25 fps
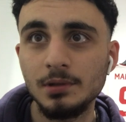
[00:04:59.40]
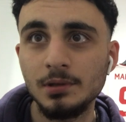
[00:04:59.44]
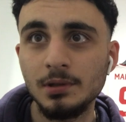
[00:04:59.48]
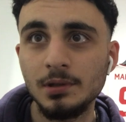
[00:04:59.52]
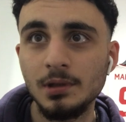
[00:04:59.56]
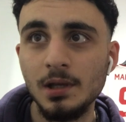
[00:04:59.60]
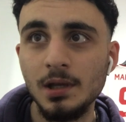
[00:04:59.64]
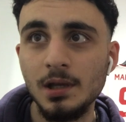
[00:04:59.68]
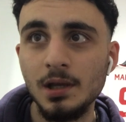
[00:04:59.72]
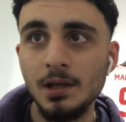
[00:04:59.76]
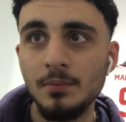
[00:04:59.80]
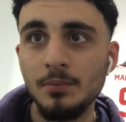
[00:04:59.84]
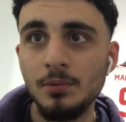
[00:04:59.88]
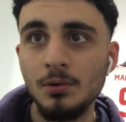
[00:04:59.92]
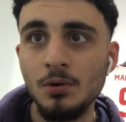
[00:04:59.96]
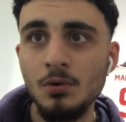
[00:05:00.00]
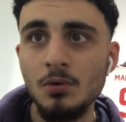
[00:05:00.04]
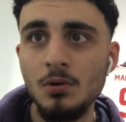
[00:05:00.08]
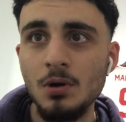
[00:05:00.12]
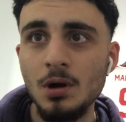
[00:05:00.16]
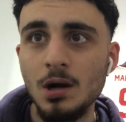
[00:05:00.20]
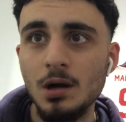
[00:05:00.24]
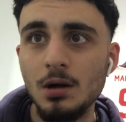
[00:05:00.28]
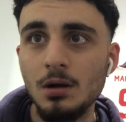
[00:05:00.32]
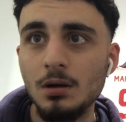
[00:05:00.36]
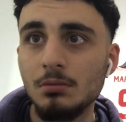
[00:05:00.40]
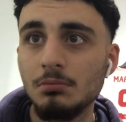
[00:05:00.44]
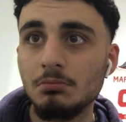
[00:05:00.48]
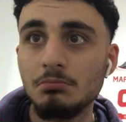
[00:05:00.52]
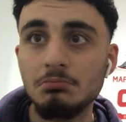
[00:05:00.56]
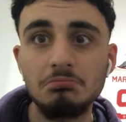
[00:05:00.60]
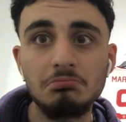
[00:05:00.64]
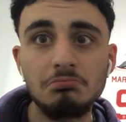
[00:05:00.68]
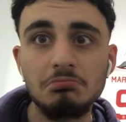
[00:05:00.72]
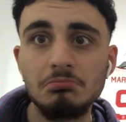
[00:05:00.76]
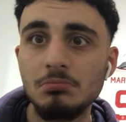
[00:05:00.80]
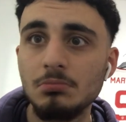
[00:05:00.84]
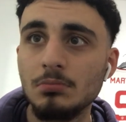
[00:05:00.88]
Yeah, bro.
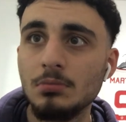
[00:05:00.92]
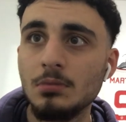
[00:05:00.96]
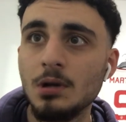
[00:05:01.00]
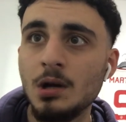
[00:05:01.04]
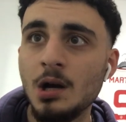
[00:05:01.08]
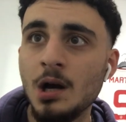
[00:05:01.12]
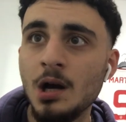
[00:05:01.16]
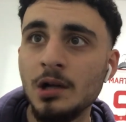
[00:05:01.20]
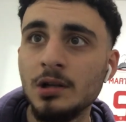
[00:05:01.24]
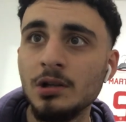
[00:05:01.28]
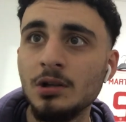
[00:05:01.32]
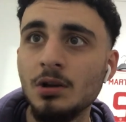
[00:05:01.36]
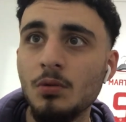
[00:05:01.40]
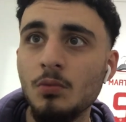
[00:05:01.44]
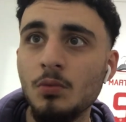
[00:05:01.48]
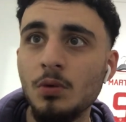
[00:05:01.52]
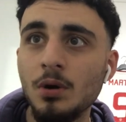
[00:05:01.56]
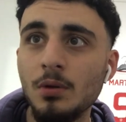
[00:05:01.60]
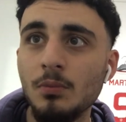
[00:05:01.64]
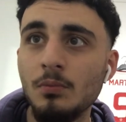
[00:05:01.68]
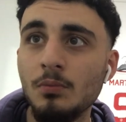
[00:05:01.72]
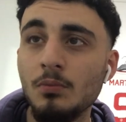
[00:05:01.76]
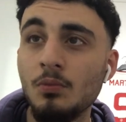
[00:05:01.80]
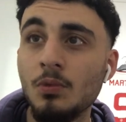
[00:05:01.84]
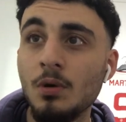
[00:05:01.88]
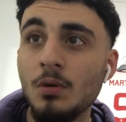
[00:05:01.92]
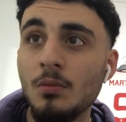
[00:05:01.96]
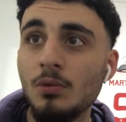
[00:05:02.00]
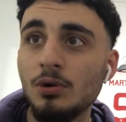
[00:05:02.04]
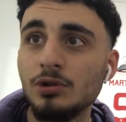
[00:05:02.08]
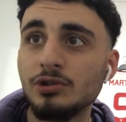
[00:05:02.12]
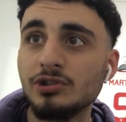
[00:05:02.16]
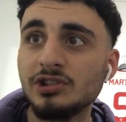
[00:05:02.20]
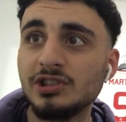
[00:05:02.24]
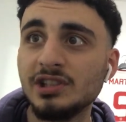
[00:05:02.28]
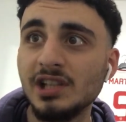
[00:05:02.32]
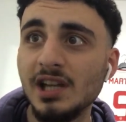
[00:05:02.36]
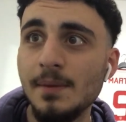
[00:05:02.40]
I don't know what more
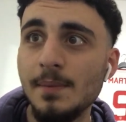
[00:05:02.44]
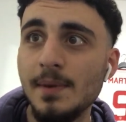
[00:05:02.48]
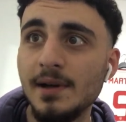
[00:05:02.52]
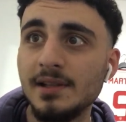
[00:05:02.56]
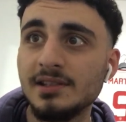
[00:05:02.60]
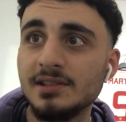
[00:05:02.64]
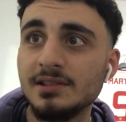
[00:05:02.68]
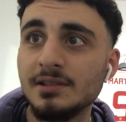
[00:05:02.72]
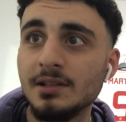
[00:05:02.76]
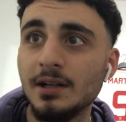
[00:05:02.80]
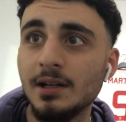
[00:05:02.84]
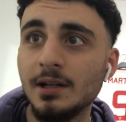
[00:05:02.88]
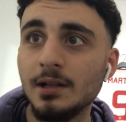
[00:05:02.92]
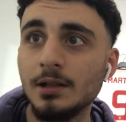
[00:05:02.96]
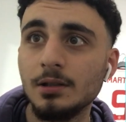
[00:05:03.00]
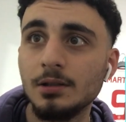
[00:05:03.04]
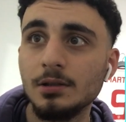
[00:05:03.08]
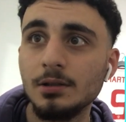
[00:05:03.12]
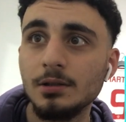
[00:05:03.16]
to say about this guy.